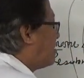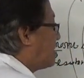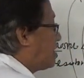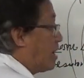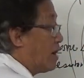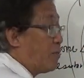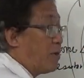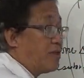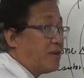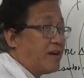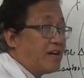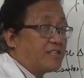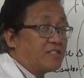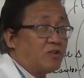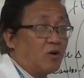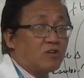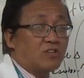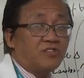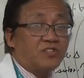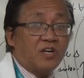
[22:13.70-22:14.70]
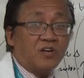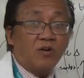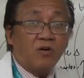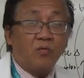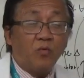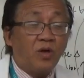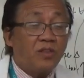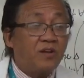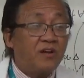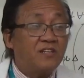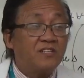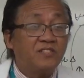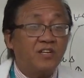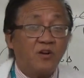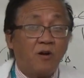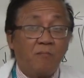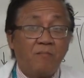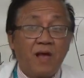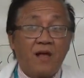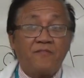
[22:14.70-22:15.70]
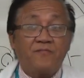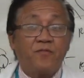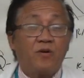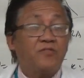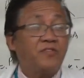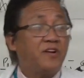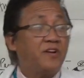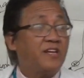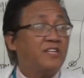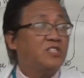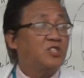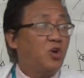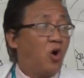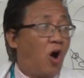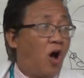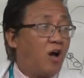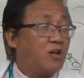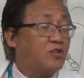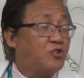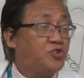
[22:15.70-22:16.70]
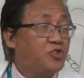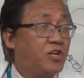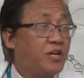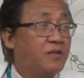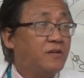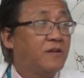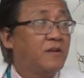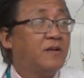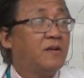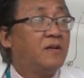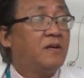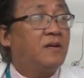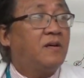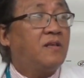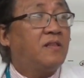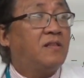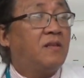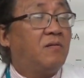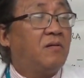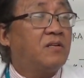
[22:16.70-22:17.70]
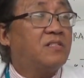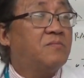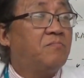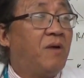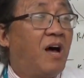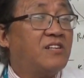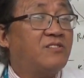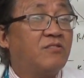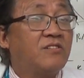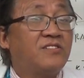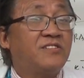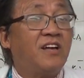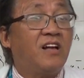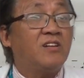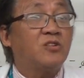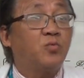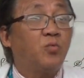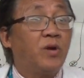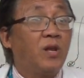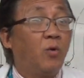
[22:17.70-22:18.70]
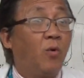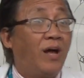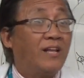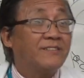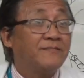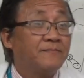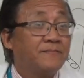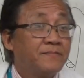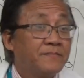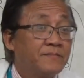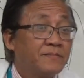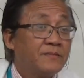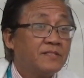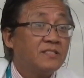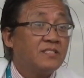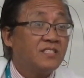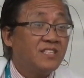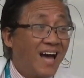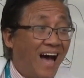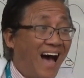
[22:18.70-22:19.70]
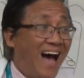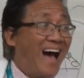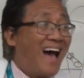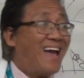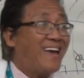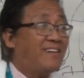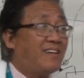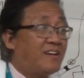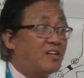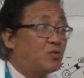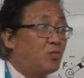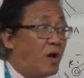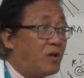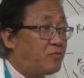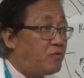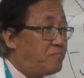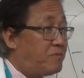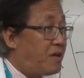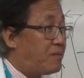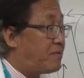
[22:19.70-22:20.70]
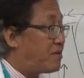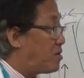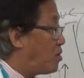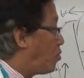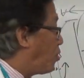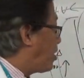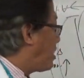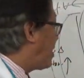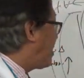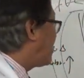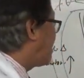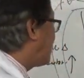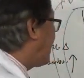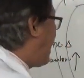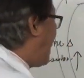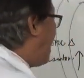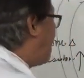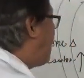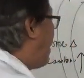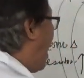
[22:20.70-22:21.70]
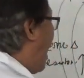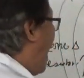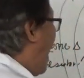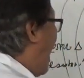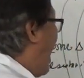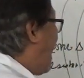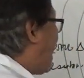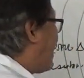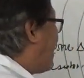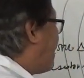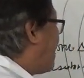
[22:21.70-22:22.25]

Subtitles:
And when there is zero blood flow, there is no oxygen. Those muscle cells will what? Die. That is what we mean by the word MI.